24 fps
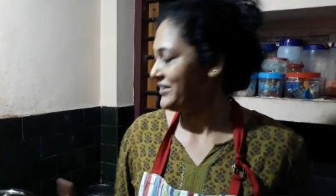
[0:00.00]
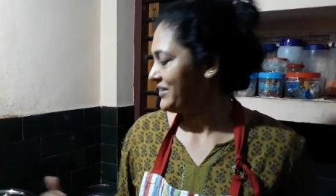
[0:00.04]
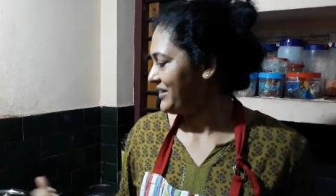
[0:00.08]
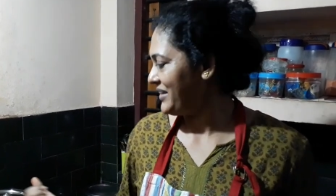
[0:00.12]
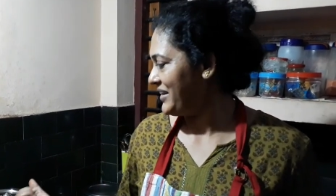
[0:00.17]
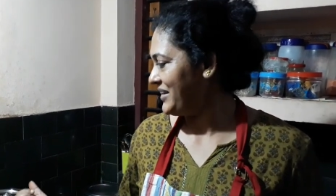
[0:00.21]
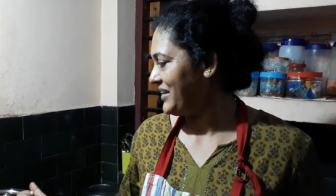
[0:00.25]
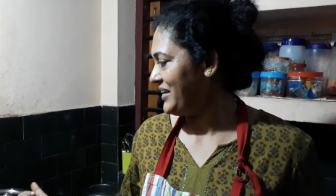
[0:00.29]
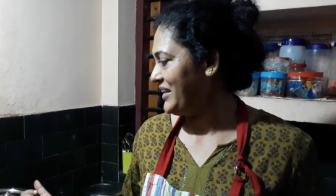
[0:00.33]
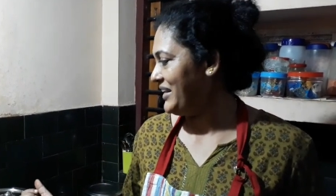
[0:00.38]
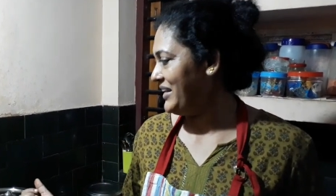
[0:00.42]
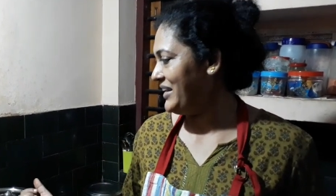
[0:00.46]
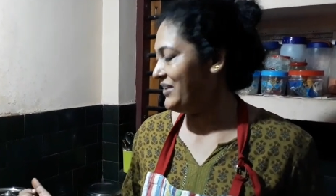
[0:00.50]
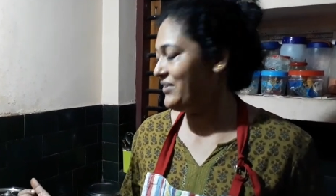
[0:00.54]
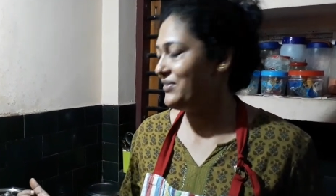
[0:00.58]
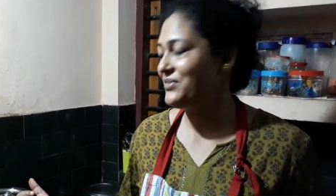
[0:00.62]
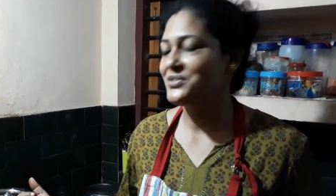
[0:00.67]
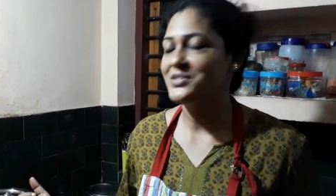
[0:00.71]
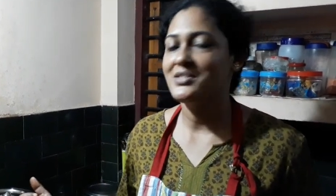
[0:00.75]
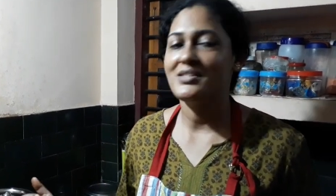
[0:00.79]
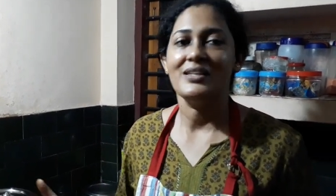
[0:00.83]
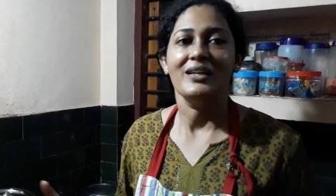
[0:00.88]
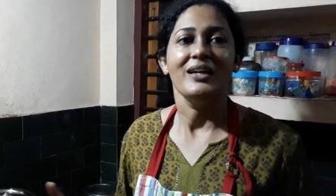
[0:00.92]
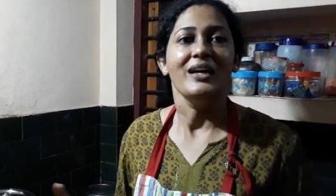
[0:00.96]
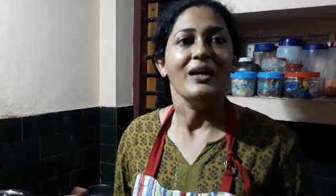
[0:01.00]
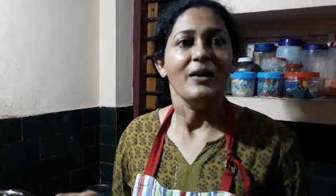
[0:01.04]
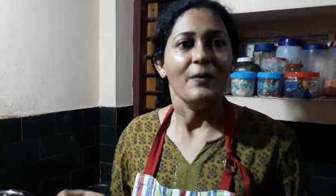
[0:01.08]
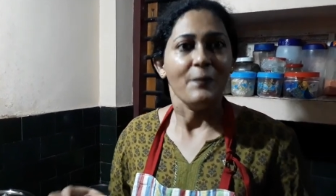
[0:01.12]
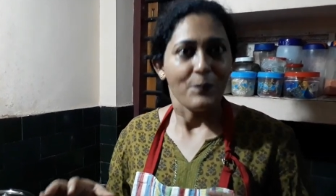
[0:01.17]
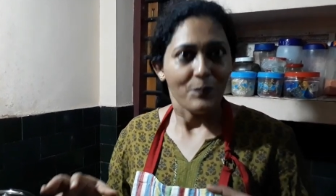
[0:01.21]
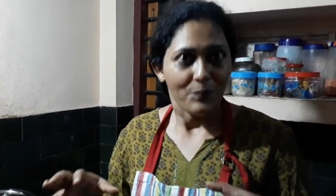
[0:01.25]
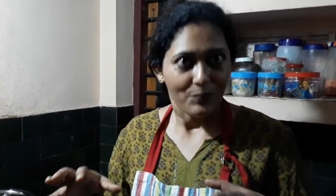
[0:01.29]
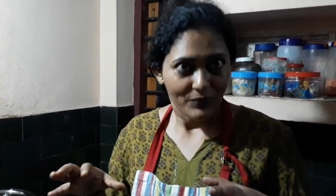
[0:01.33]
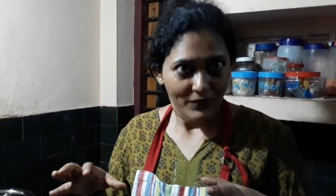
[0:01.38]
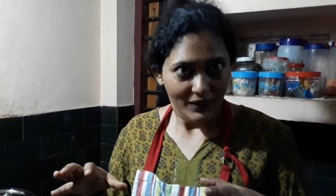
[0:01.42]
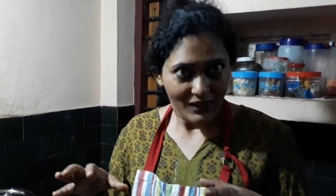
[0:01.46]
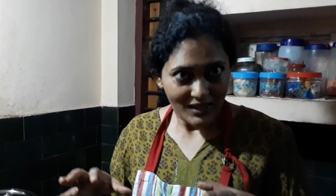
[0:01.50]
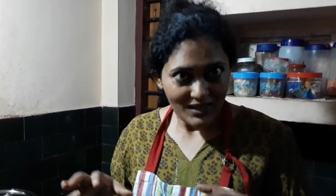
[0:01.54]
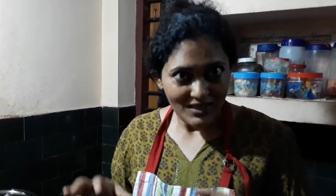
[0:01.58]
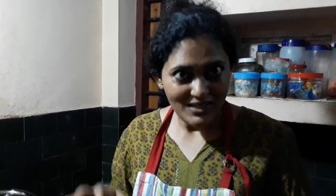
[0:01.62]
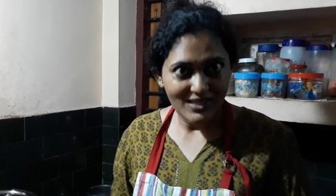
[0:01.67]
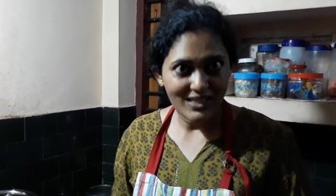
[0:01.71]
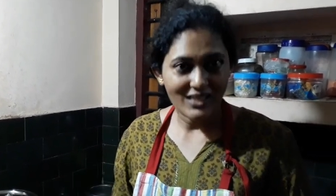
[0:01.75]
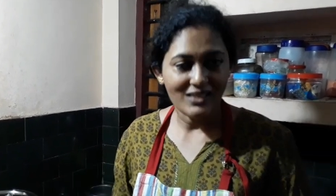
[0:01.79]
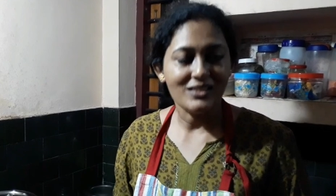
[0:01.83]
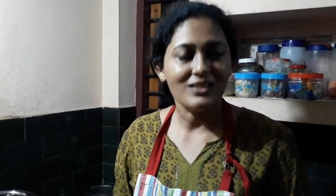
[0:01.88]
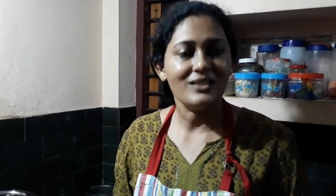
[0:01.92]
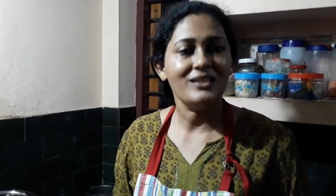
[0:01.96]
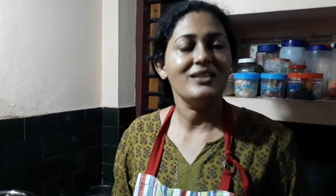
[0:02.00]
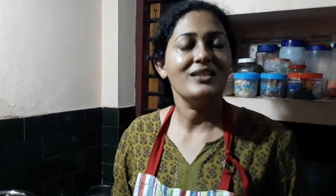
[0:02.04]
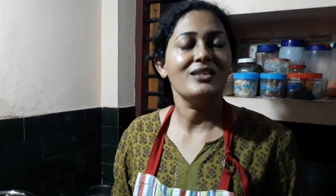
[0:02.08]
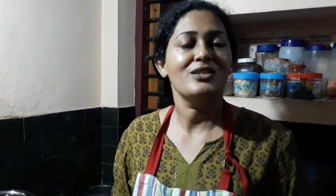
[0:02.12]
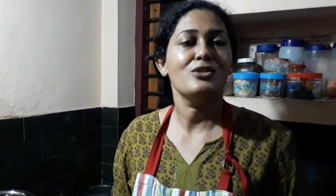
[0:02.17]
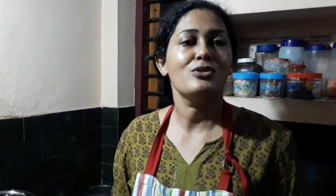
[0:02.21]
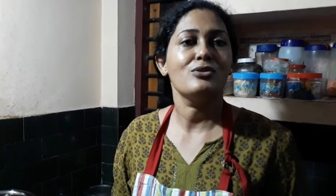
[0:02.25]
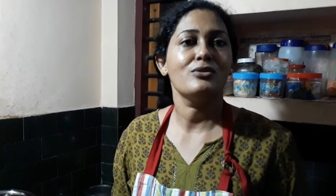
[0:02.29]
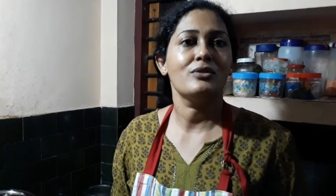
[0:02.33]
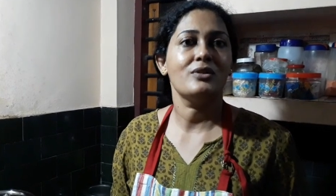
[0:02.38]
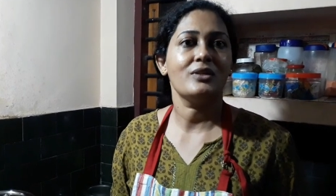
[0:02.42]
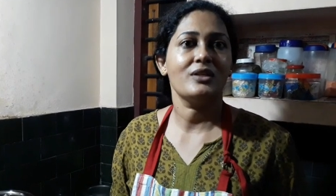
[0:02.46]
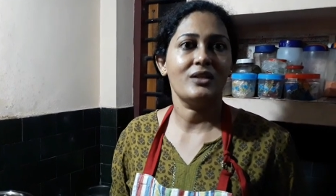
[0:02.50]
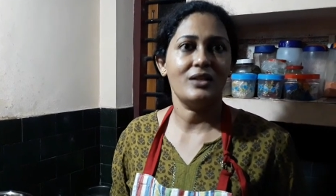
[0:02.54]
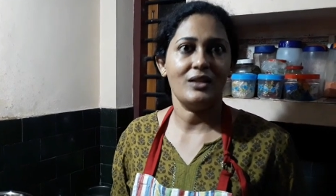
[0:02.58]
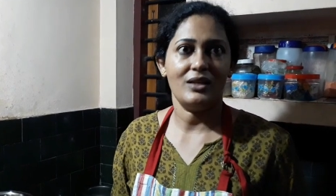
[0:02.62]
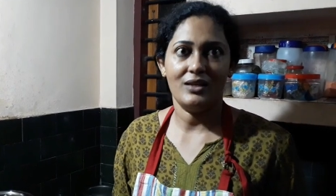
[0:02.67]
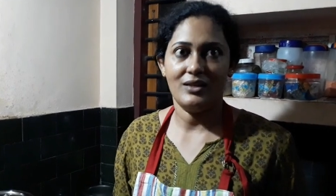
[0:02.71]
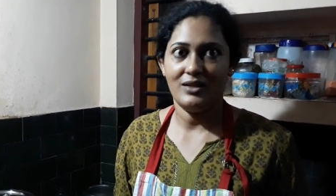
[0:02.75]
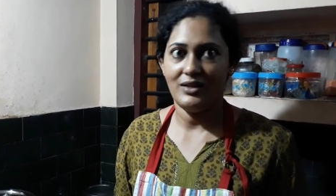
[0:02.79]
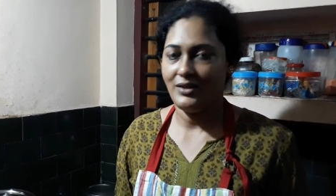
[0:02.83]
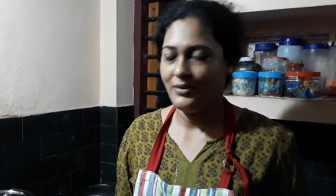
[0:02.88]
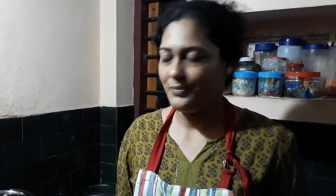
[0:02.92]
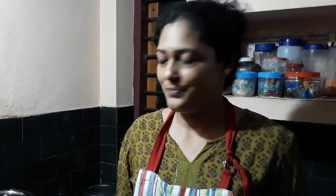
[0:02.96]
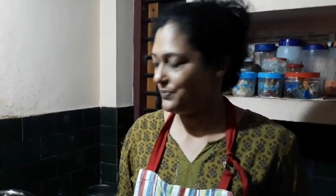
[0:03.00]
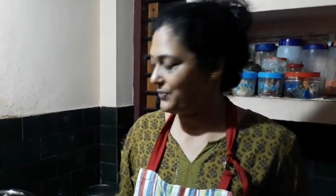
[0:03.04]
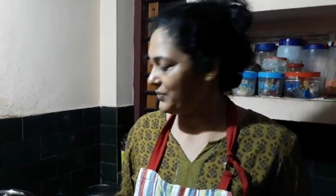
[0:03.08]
curry leaves settle into the curry.